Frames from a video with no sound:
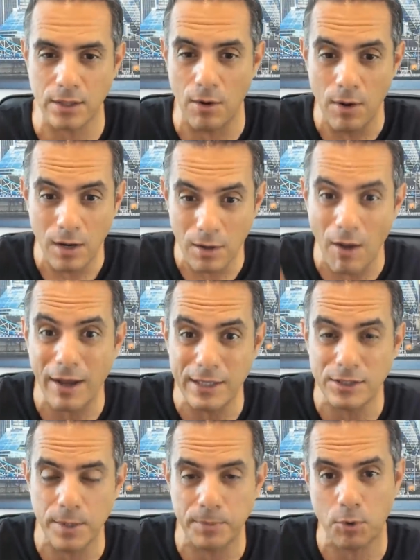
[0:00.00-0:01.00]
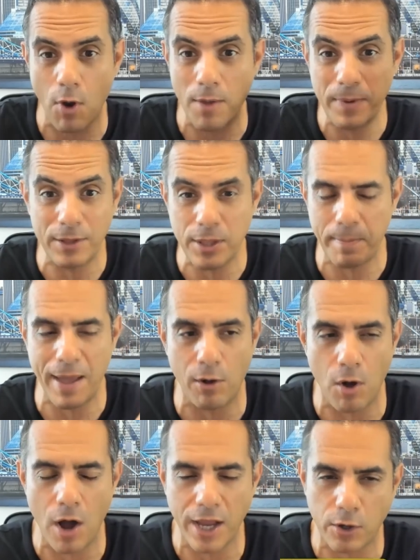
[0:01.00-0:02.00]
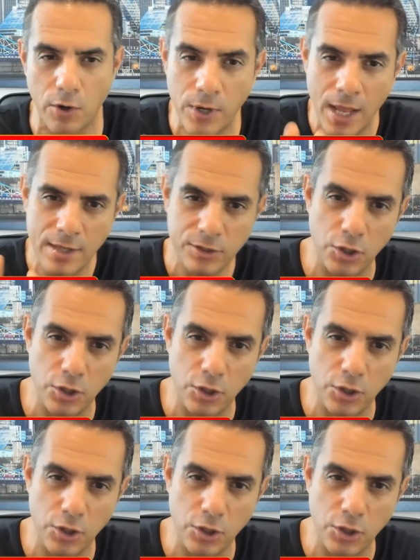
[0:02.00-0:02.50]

So like and subscribe, hit the bell icon.